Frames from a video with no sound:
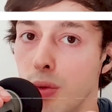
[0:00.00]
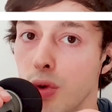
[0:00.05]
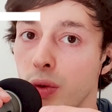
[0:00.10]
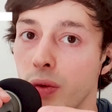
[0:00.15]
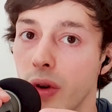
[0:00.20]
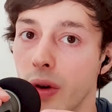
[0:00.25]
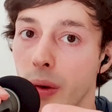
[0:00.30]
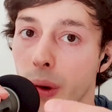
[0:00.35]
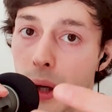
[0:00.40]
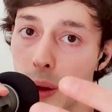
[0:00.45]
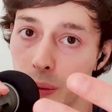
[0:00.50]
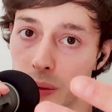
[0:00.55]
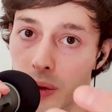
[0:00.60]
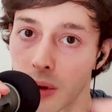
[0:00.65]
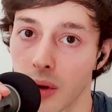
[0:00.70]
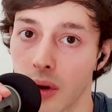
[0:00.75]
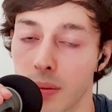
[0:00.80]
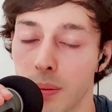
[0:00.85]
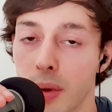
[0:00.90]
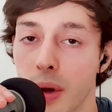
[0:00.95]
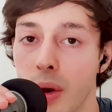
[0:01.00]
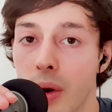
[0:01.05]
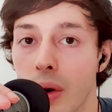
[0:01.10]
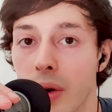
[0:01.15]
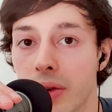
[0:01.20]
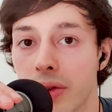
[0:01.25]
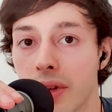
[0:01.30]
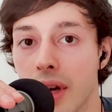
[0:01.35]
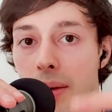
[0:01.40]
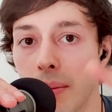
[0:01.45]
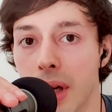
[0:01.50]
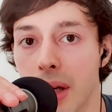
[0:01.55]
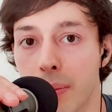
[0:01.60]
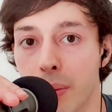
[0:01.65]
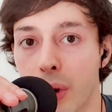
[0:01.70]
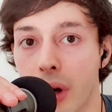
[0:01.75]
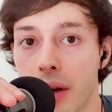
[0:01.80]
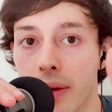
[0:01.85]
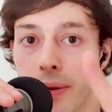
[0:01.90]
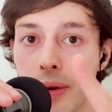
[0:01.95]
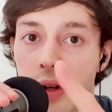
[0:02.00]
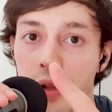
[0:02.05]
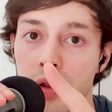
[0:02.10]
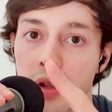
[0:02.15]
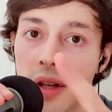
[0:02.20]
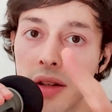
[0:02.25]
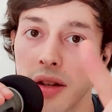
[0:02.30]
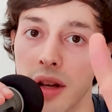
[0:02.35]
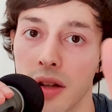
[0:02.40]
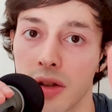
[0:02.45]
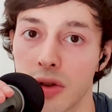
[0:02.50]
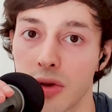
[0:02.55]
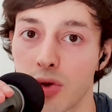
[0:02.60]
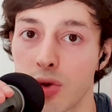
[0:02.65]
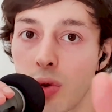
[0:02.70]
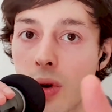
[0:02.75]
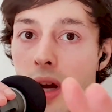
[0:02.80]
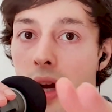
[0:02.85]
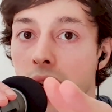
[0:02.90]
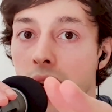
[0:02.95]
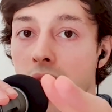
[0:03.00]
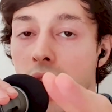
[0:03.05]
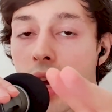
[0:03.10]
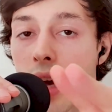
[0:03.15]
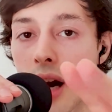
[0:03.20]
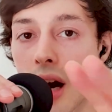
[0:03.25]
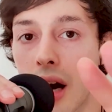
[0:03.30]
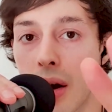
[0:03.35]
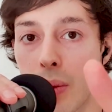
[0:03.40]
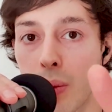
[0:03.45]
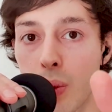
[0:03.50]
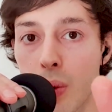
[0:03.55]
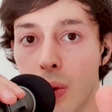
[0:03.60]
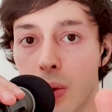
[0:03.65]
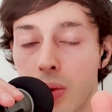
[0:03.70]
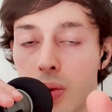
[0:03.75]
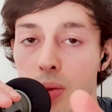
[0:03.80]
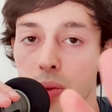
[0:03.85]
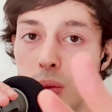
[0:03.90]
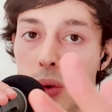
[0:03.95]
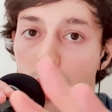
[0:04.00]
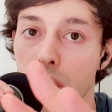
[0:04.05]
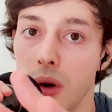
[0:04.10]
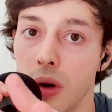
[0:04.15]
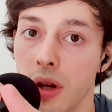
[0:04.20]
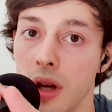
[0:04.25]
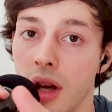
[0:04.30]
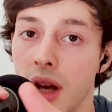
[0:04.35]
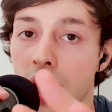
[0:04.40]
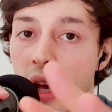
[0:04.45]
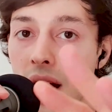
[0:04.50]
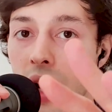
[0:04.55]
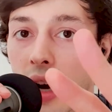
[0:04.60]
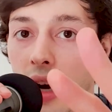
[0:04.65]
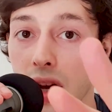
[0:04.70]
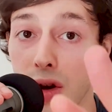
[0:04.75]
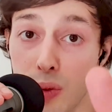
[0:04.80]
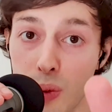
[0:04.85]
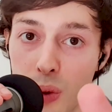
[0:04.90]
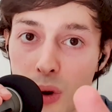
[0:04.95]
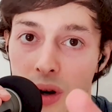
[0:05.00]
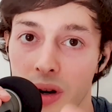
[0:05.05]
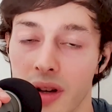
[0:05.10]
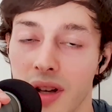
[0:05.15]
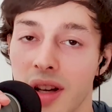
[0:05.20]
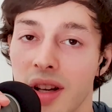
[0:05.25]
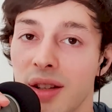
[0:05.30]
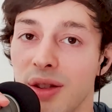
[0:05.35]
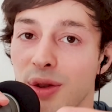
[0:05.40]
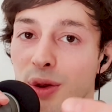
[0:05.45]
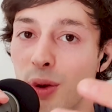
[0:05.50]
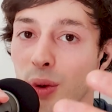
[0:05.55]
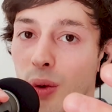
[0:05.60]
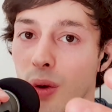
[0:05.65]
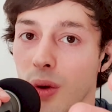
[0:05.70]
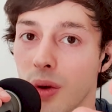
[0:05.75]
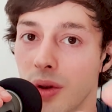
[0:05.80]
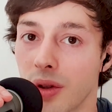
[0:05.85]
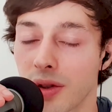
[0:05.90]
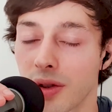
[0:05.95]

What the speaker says: around a lot because I make breakfast, I take the train, I walk to work, I work, and so on.